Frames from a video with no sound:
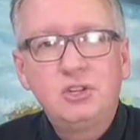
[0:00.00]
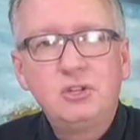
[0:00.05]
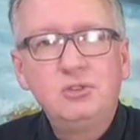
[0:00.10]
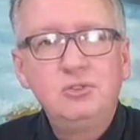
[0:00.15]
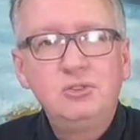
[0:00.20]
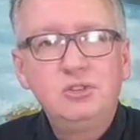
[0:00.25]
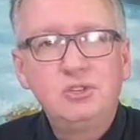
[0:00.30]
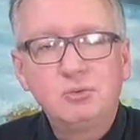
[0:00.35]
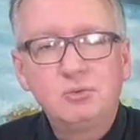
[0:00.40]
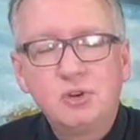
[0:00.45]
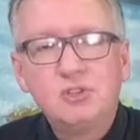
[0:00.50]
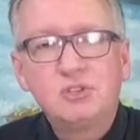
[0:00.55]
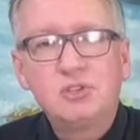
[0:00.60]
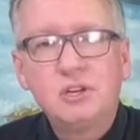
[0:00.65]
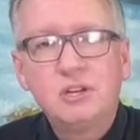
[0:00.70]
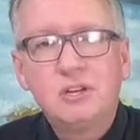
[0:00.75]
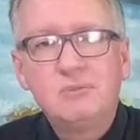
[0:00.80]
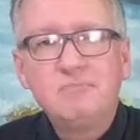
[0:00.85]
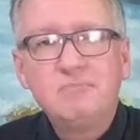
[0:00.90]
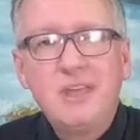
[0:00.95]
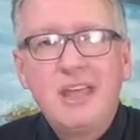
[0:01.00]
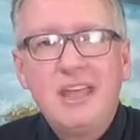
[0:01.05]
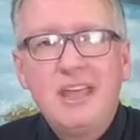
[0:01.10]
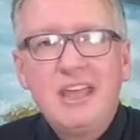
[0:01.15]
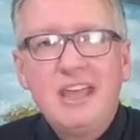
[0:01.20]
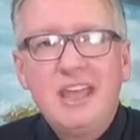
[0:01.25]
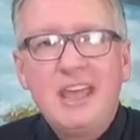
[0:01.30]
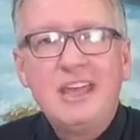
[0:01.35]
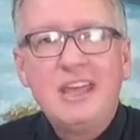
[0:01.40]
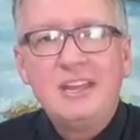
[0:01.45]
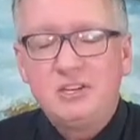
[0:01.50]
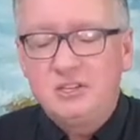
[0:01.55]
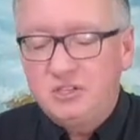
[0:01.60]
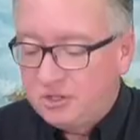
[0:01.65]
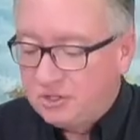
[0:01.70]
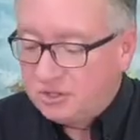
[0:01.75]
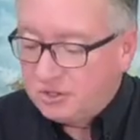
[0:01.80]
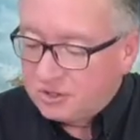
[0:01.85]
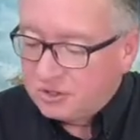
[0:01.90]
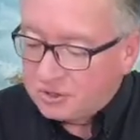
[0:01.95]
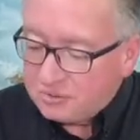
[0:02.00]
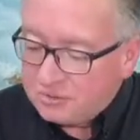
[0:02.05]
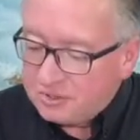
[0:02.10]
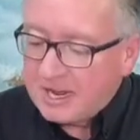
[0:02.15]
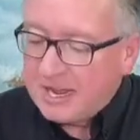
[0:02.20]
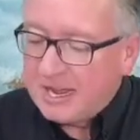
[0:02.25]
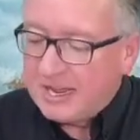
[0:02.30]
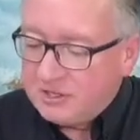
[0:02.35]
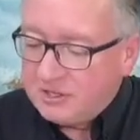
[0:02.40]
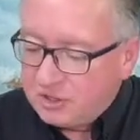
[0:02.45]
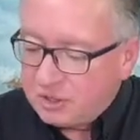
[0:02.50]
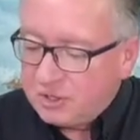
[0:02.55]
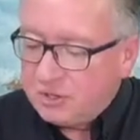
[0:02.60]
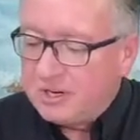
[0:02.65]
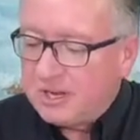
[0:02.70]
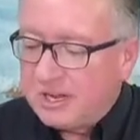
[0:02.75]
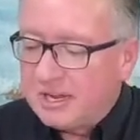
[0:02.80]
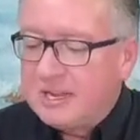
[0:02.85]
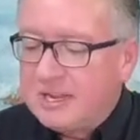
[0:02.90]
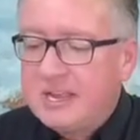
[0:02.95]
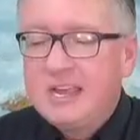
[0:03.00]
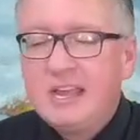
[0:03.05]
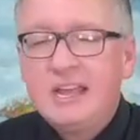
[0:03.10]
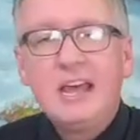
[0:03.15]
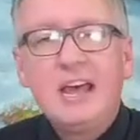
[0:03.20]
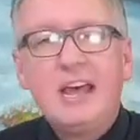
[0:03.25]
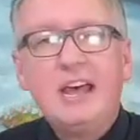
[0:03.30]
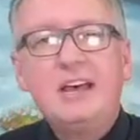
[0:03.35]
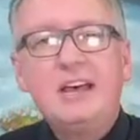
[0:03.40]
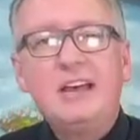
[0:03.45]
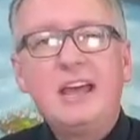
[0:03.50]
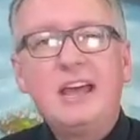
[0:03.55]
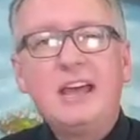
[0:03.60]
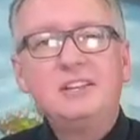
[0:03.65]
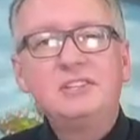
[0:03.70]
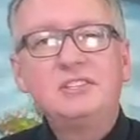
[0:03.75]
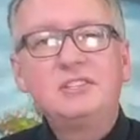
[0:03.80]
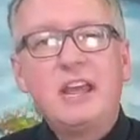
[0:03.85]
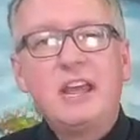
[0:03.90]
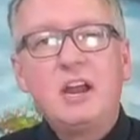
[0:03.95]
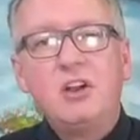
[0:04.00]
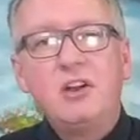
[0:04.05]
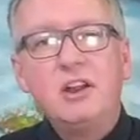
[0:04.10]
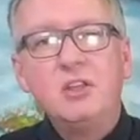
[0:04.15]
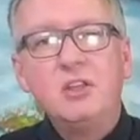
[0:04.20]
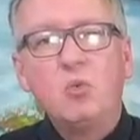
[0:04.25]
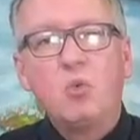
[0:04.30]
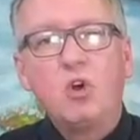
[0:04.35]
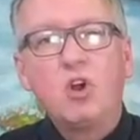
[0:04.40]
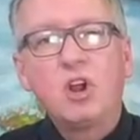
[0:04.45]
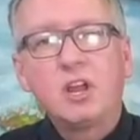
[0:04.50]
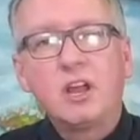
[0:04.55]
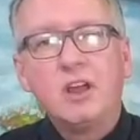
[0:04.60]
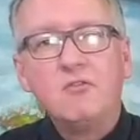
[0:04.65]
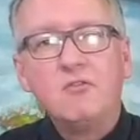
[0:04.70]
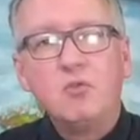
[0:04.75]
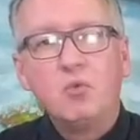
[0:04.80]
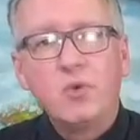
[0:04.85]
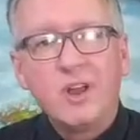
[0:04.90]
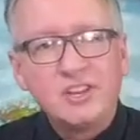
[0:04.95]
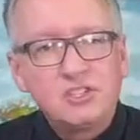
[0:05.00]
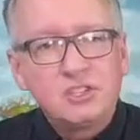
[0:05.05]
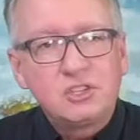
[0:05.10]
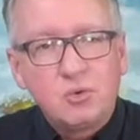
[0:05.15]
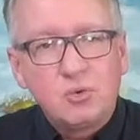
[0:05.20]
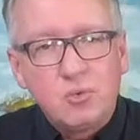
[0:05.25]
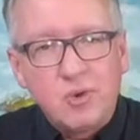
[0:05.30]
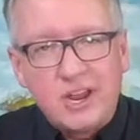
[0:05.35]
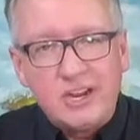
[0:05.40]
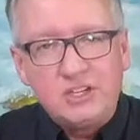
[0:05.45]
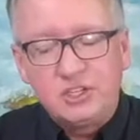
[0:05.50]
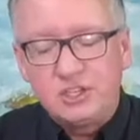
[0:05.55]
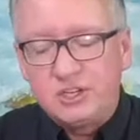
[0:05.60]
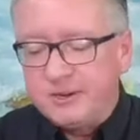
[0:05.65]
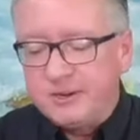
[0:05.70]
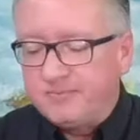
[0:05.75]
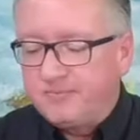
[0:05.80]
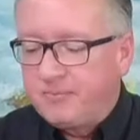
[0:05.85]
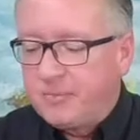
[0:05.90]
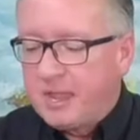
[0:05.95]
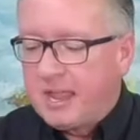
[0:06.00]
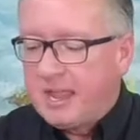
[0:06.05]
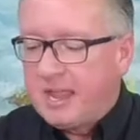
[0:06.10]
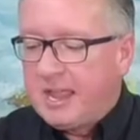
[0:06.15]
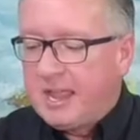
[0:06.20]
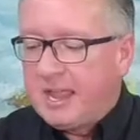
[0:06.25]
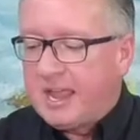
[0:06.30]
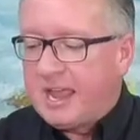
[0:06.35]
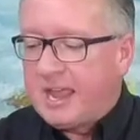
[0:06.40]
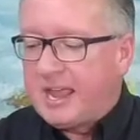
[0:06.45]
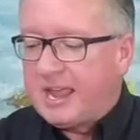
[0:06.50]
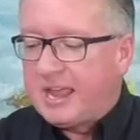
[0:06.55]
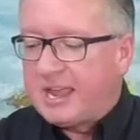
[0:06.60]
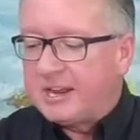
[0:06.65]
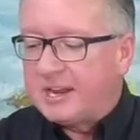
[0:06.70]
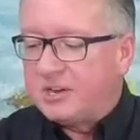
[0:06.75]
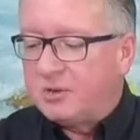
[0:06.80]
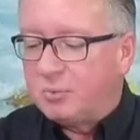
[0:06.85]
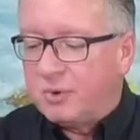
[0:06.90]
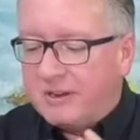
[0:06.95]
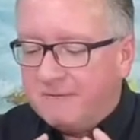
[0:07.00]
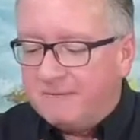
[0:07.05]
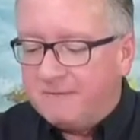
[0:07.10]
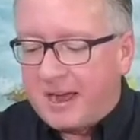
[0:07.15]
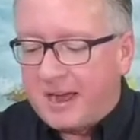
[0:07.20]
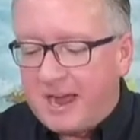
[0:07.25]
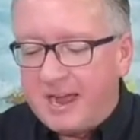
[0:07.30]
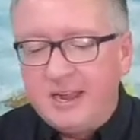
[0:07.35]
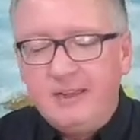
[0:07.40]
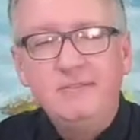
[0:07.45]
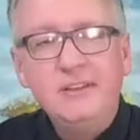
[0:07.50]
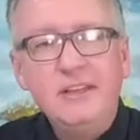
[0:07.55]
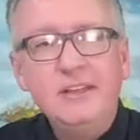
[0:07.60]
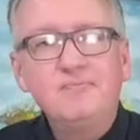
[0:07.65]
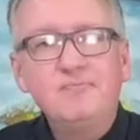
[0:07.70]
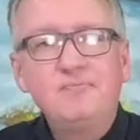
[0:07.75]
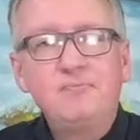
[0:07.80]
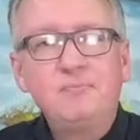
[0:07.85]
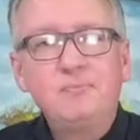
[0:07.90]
to Jerusalem and, and Judah uh, as they are in the work of restoration and reviving.